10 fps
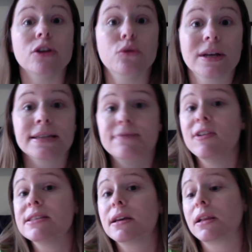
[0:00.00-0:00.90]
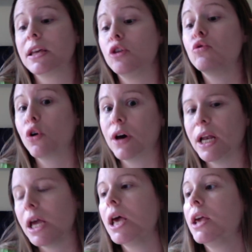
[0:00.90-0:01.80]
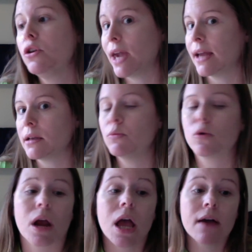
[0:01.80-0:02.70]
You can physically, you can't anymore,